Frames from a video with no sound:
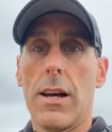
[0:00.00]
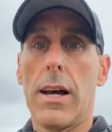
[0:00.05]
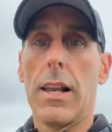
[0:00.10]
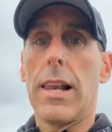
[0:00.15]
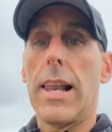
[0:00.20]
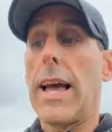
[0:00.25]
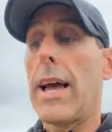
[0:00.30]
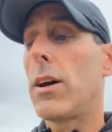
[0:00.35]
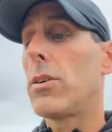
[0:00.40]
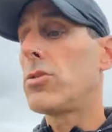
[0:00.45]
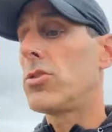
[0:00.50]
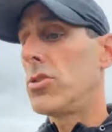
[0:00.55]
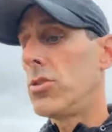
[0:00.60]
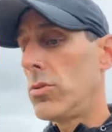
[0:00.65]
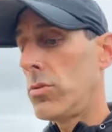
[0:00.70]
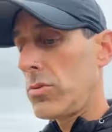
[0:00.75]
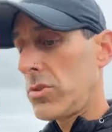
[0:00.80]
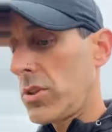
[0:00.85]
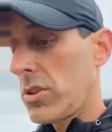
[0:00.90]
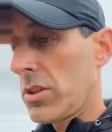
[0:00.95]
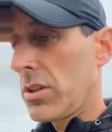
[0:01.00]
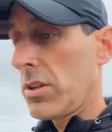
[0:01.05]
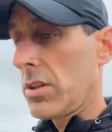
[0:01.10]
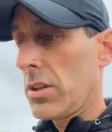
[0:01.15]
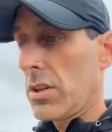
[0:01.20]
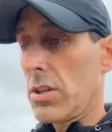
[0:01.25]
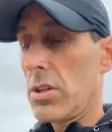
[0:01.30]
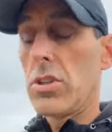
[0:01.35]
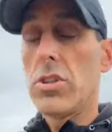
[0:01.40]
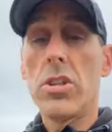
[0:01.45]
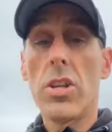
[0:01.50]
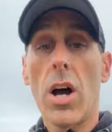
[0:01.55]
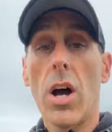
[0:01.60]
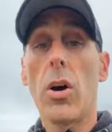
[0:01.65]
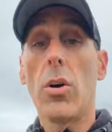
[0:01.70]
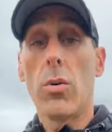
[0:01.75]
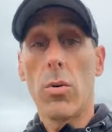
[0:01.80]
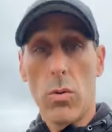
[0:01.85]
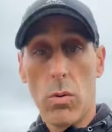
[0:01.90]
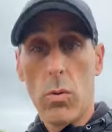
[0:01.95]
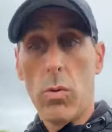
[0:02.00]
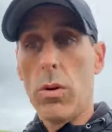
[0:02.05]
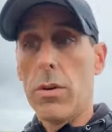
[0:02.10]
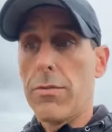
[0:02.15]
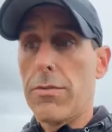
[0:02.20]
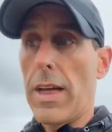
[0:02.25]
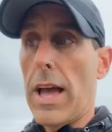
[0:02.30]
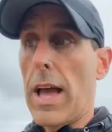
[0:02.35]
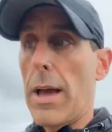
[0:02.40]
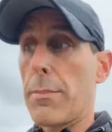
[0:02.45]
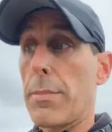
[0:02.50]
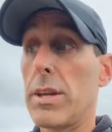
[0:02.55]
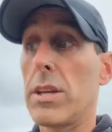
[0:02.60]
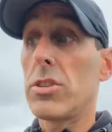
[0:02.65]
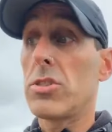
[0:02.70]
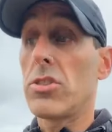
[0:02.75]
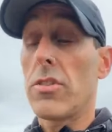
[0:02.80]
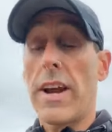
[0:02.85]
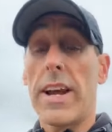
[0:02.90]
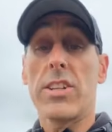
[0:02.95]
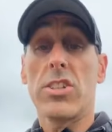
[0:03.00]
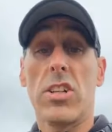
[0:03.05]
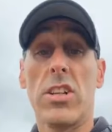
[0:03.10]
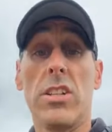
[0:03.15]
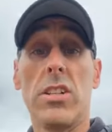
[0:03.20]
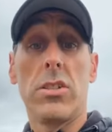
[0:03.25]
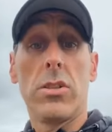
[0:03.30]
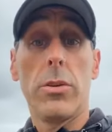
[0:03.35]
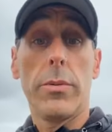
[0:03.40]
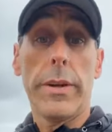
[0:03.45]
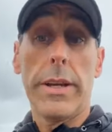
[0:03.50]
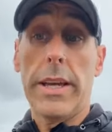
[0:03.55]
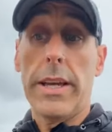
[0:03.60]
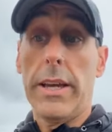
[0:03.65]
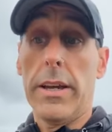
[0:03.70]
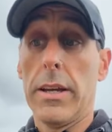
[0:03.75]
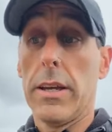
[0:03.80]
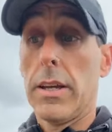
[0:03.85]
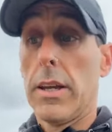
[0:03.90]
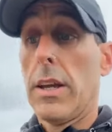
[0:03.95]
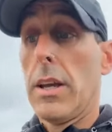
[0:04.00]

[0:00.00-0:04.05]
allows you to know all of that because you're actually doing it.